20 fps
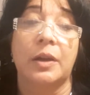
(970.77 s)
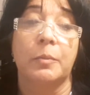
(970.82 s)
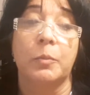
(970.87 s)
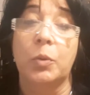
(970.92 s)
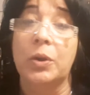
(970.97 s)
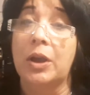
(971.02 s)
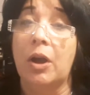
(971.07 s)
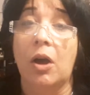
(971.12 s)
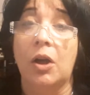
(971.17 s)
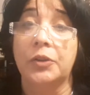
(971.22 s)

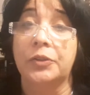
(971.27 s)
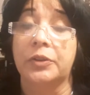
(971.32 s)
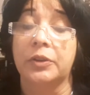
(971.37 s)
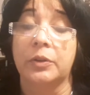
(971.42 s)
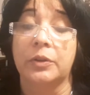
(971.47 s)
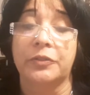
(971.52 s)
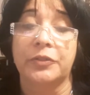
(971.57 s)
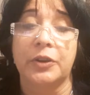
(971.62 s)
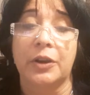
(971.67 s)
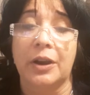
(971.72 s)
We all
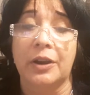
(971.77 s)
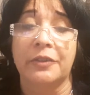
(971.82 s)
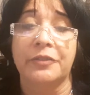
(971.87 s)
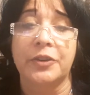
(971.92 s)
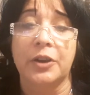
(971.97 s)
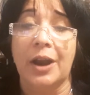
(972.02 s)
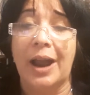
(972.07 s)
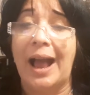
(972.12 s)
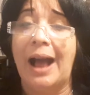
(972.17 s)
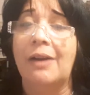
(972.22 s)
do. If
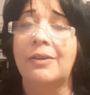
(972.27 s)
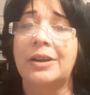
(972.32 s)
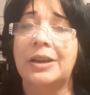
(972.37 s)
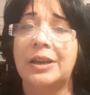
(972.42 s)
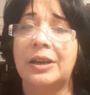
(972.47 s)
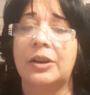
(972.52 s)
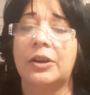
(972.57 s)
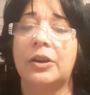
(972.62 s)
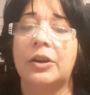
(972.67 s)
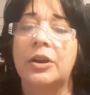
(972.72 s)
you're
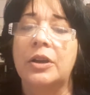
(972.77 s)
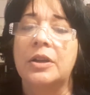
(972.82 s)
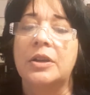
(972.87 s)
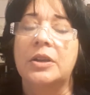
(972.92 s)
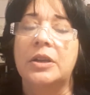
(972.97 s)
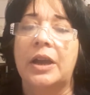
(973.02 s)
out here